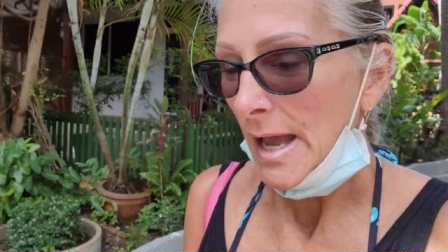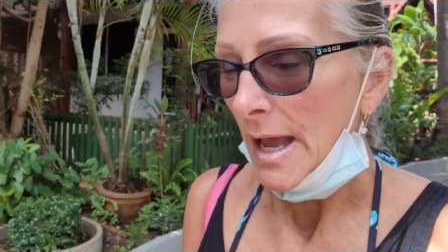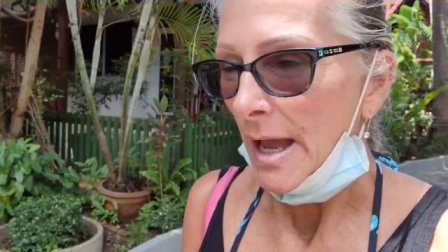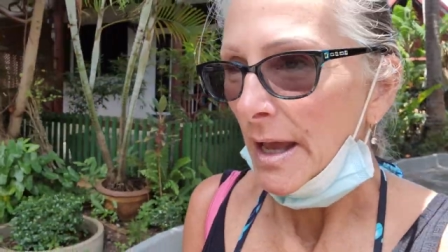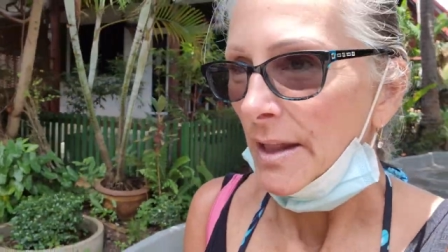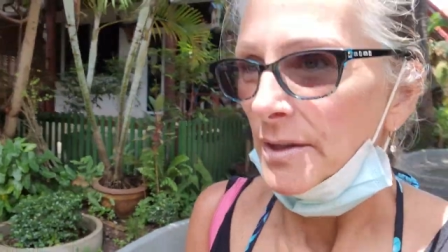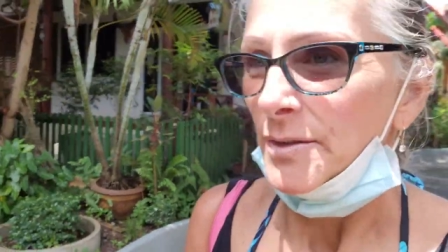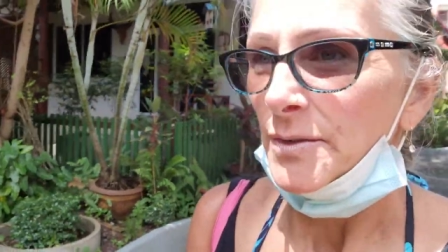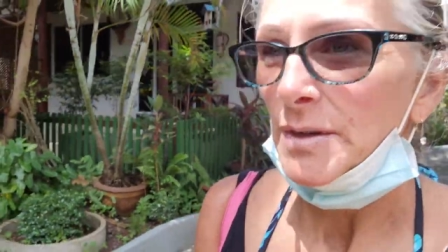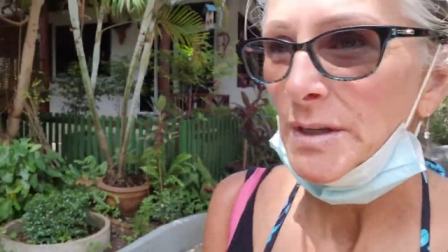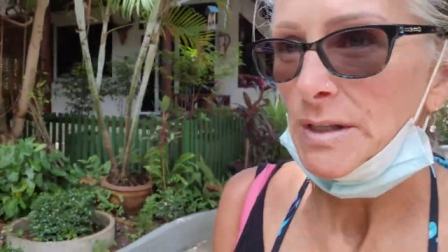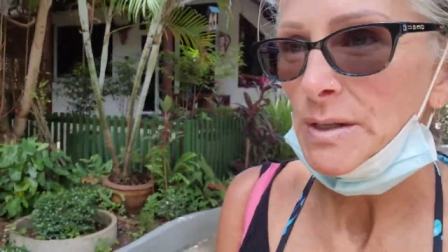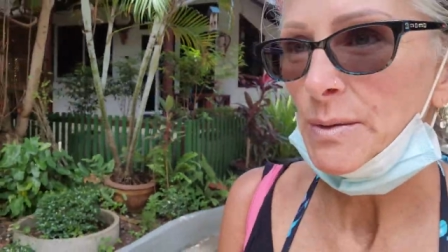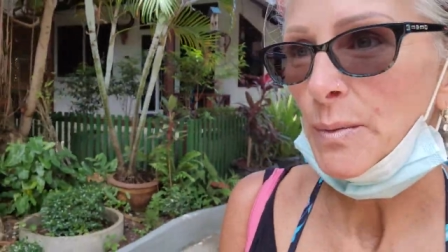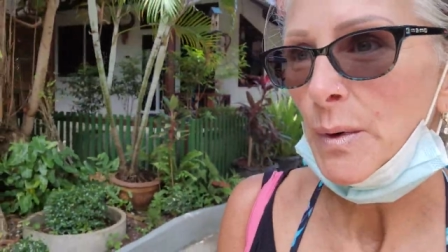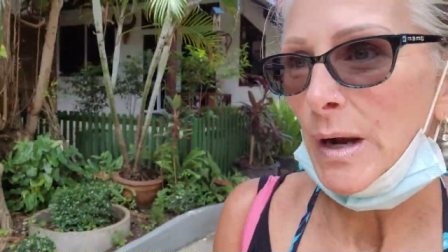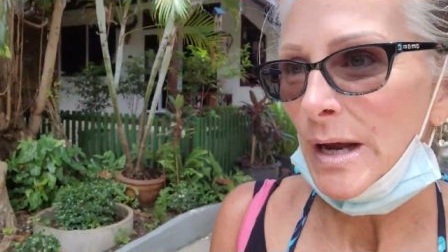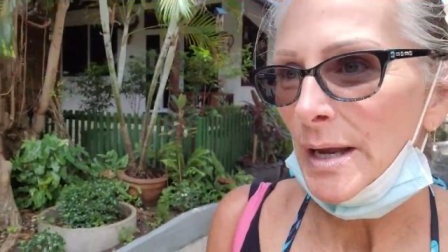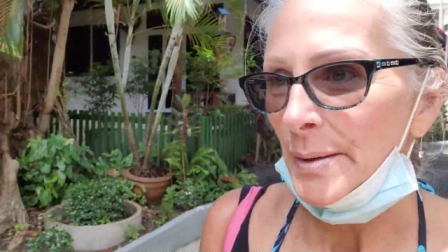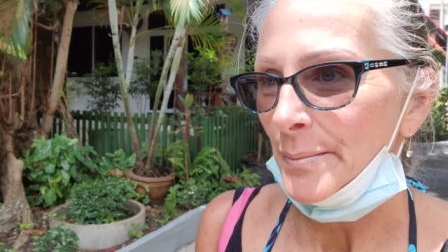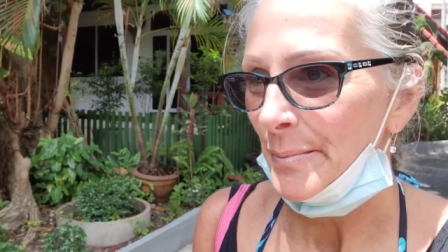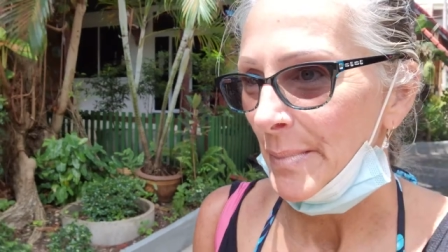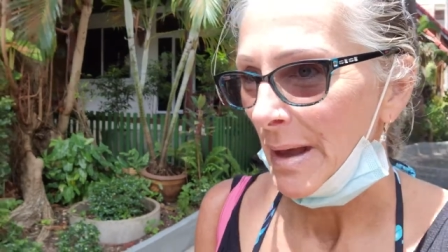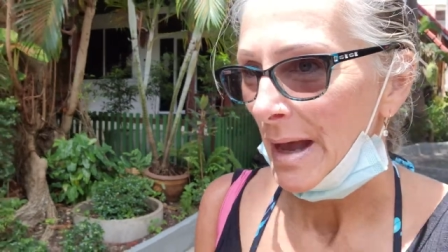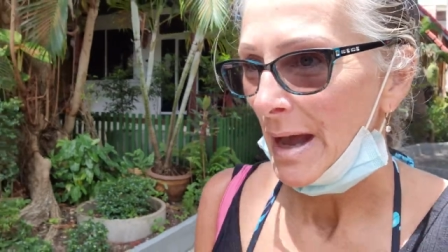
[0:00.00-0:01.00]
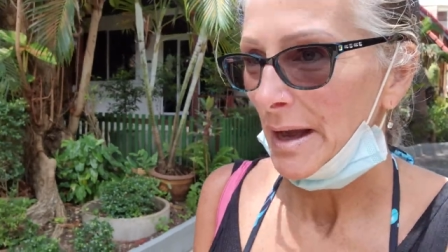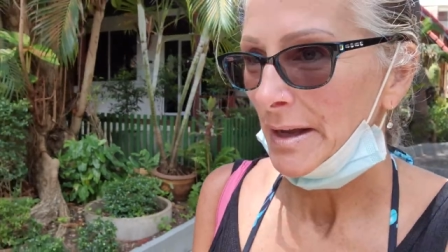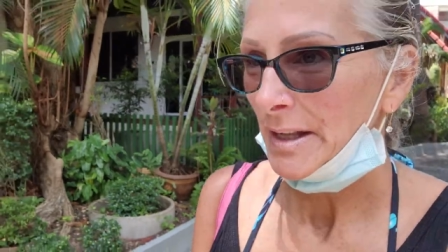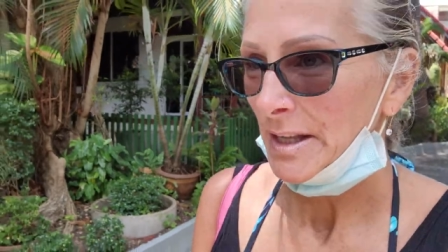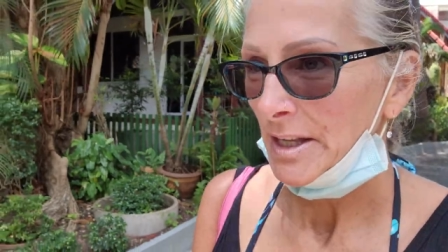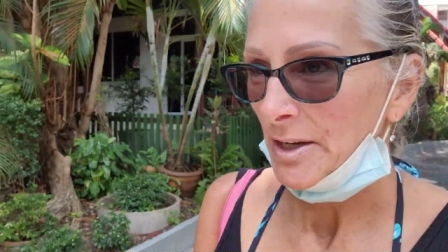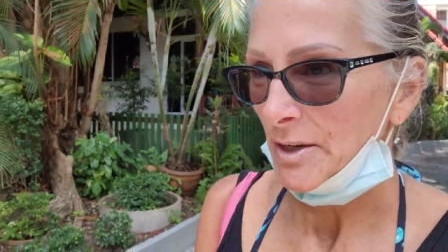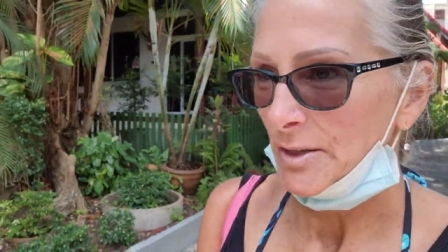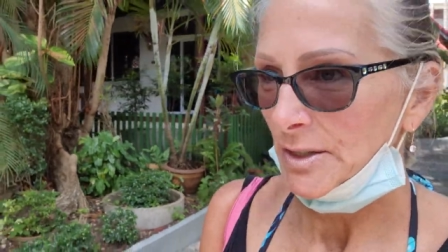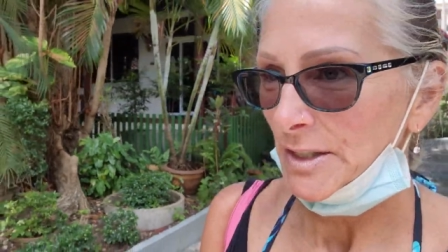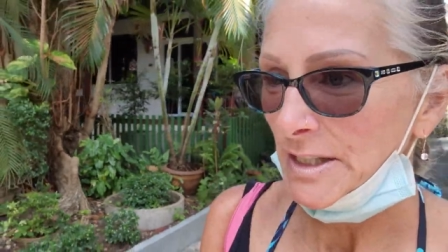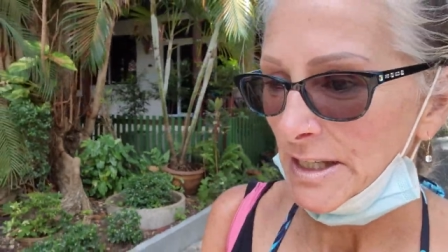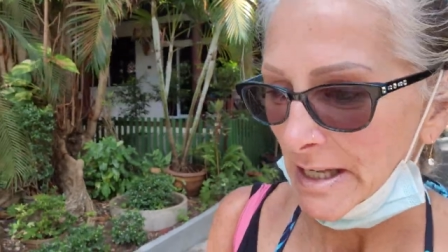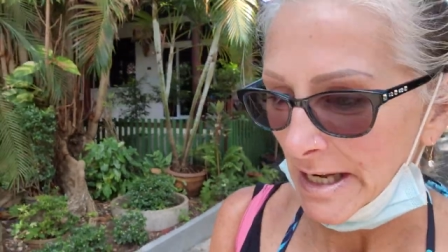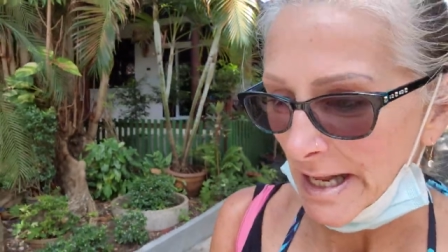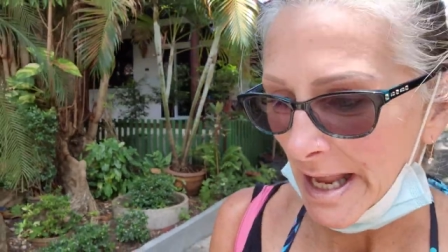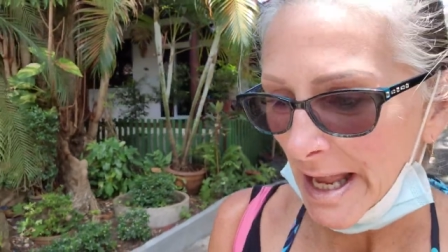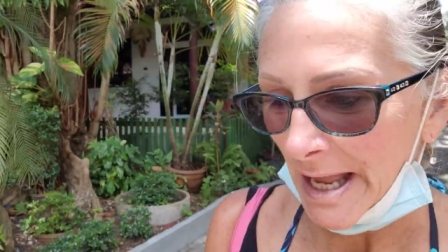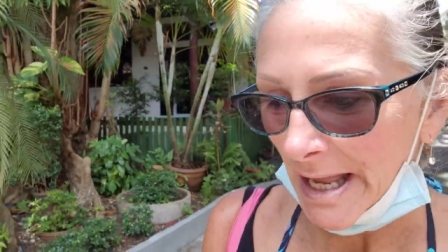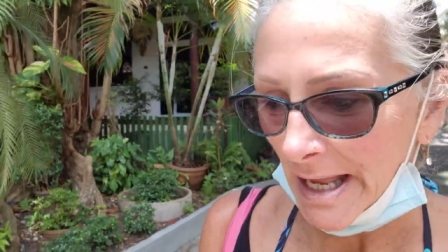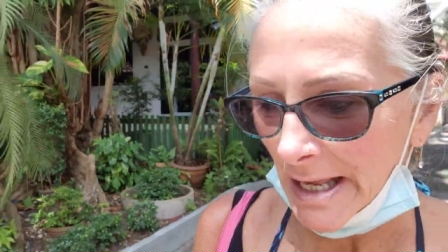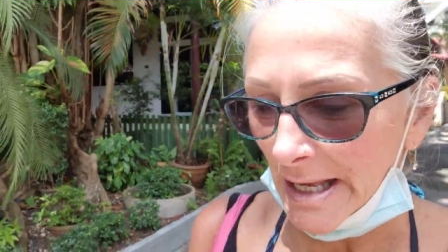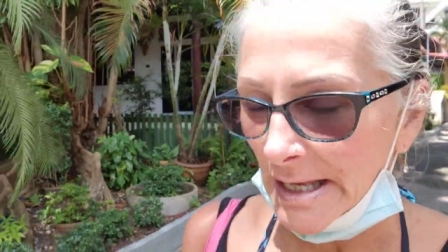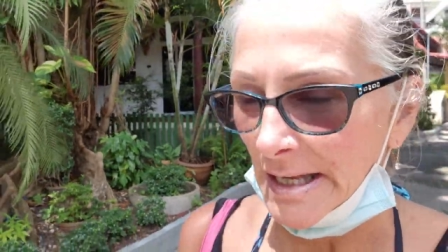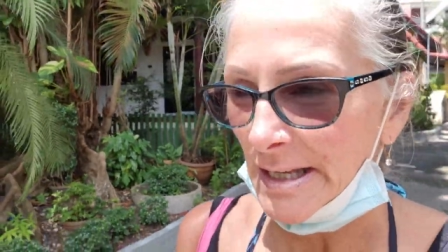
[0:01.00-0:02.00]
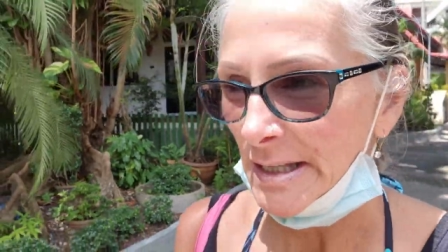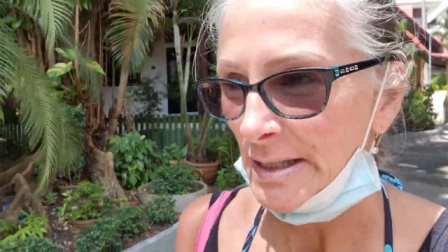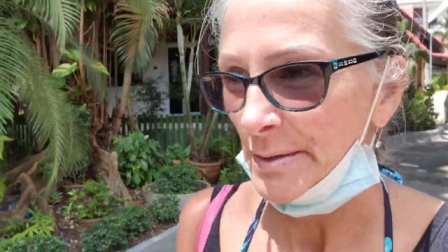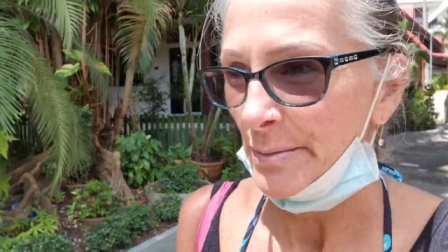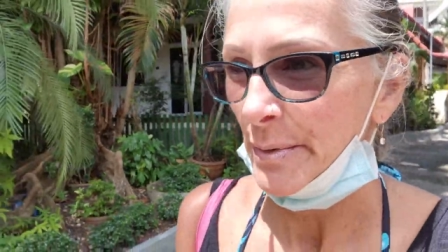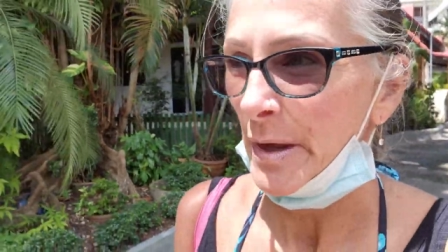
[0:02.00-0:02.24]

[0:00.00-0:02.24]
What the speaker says: And the reason why I'm back here today is